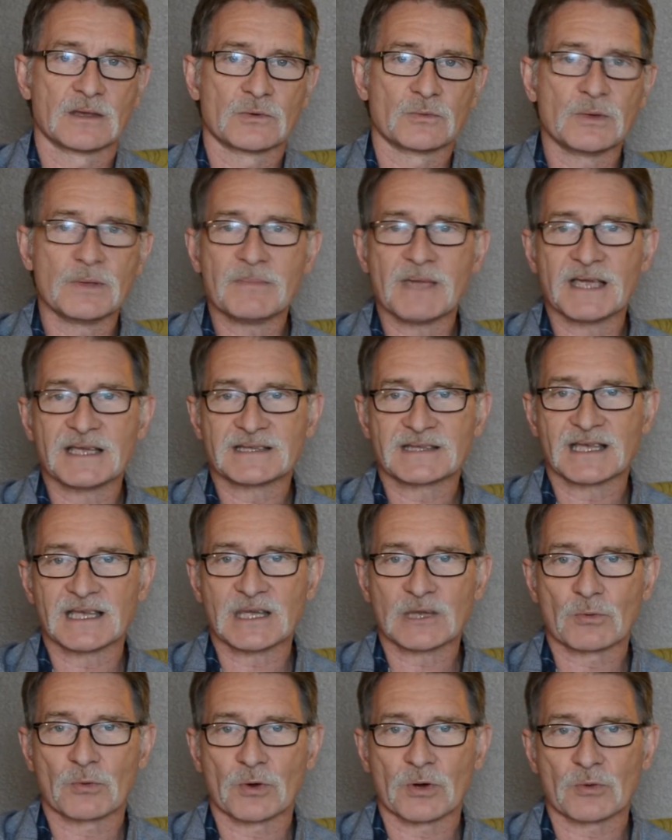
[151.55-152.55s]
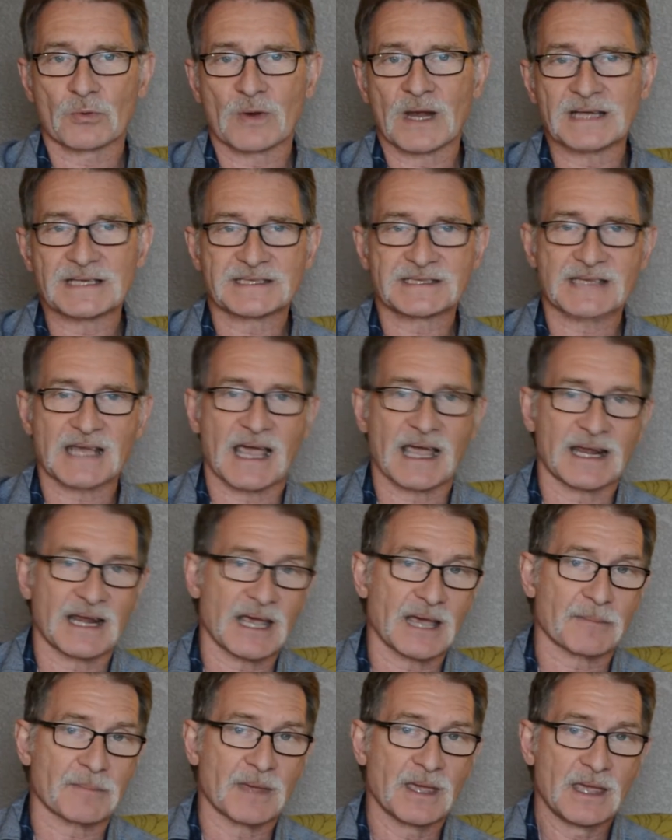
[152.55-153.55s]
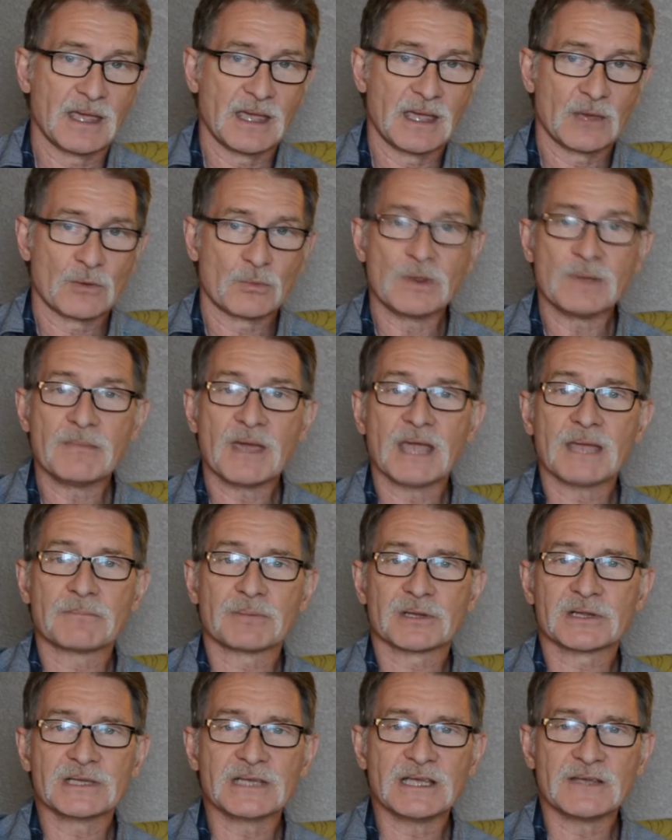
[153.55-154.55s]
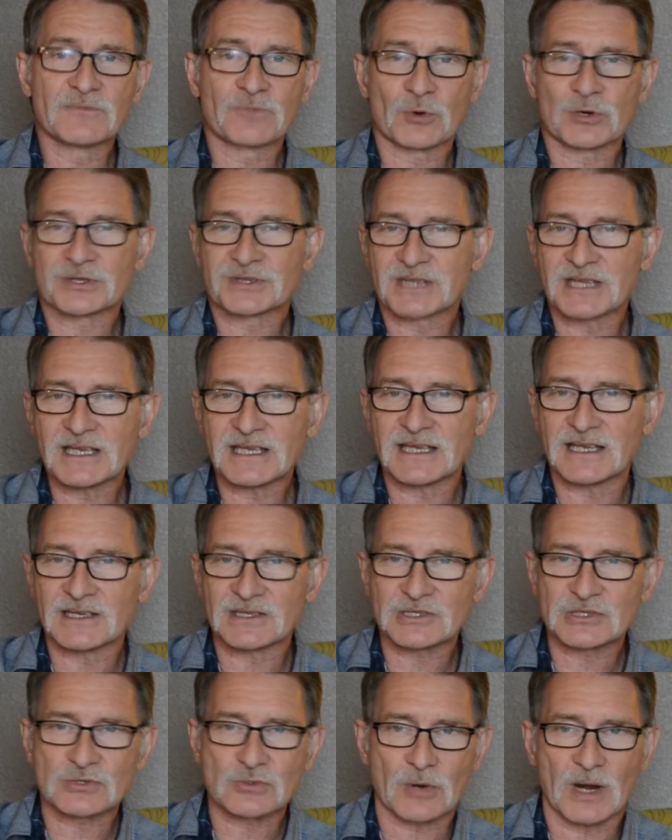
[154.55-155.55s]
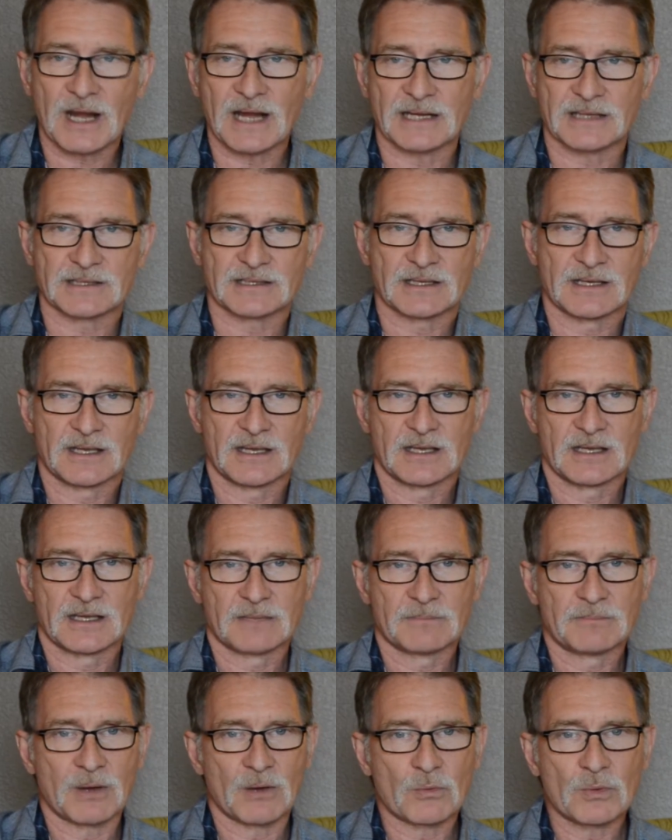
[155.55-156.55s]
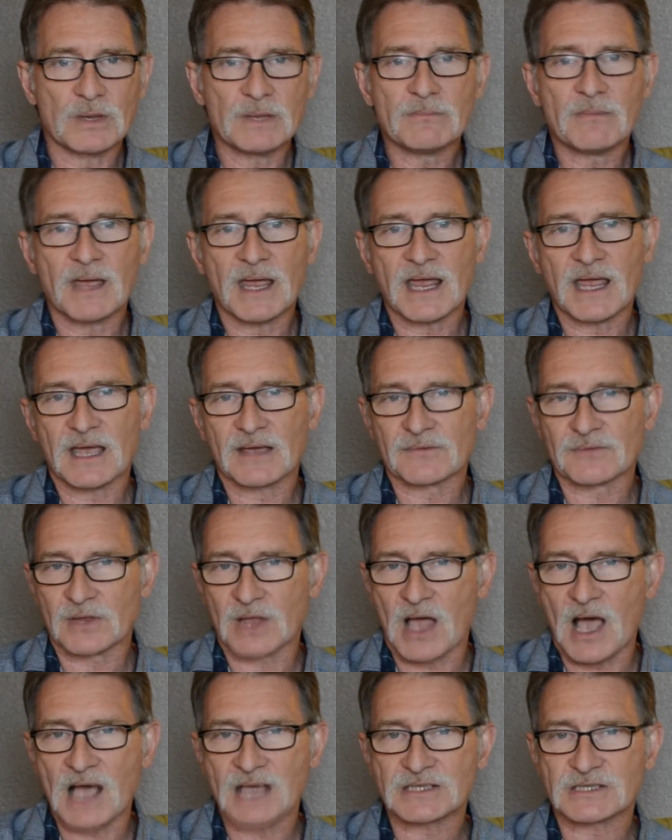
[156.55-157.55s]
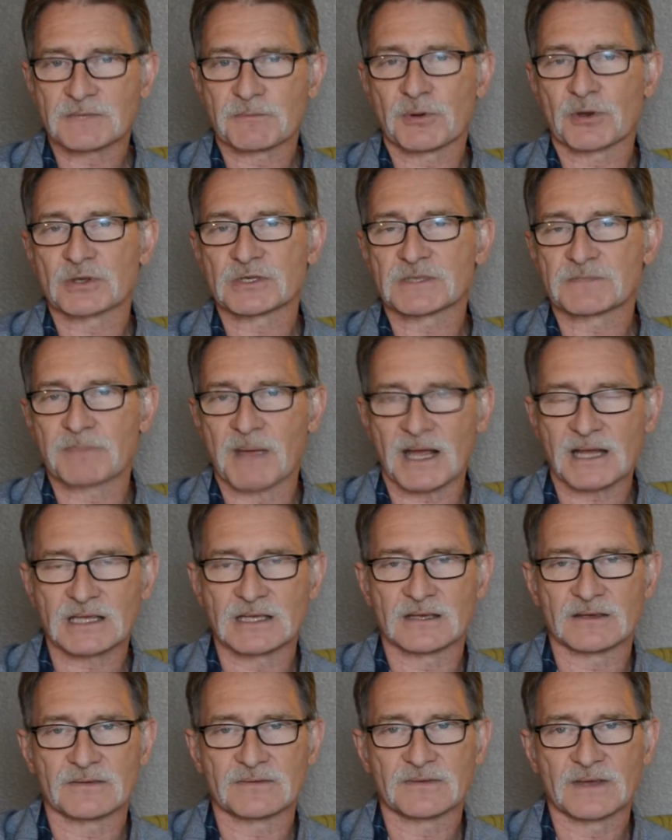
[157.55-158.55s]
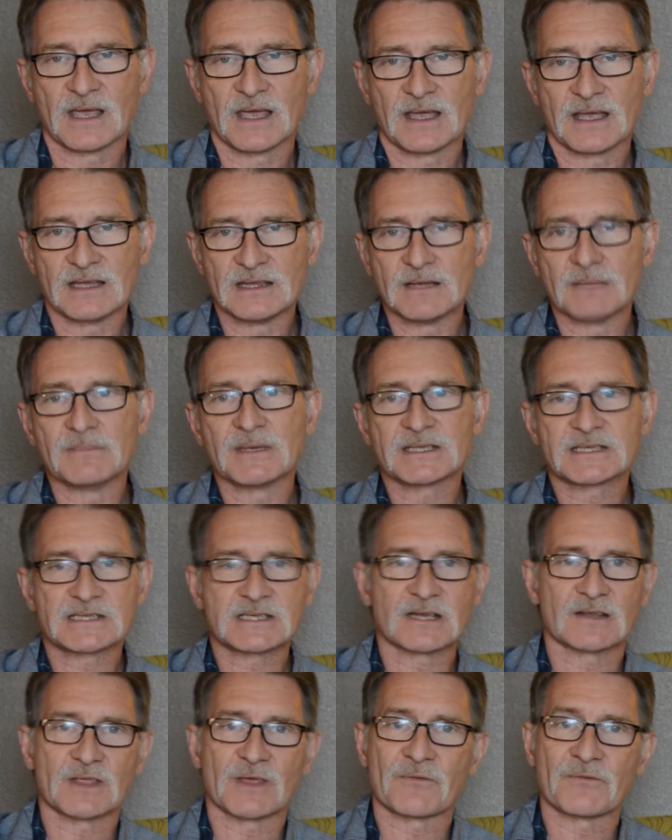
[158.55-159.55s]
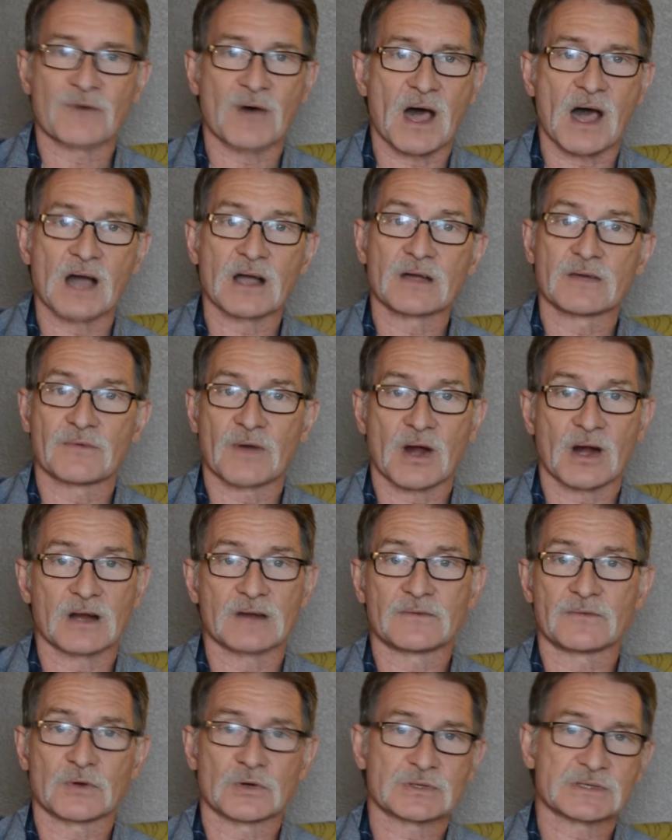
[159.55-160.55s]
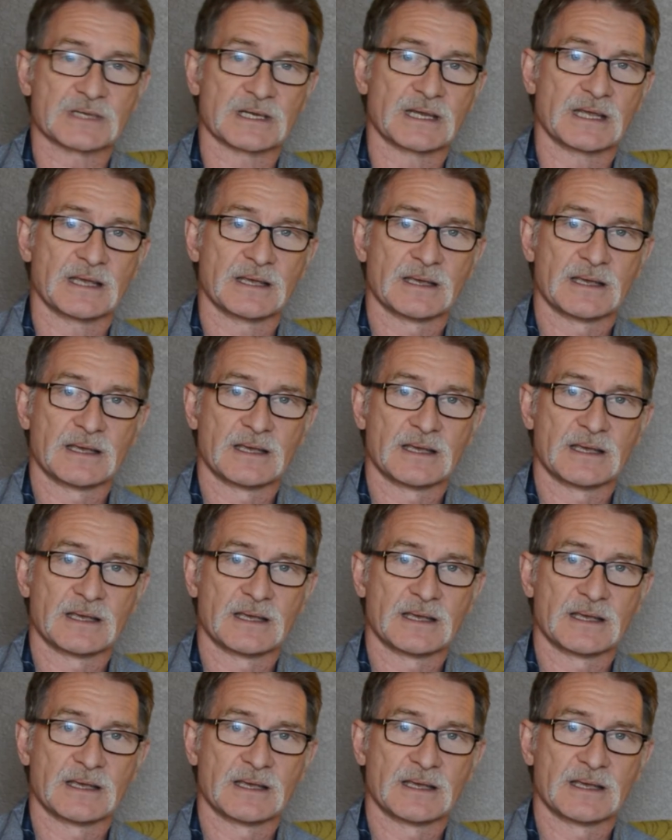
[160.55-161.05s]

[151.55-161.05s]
We may think we're right side up. We may believe we're thinking straight, but we may have lost perspective in the midst of the fog of our adversity.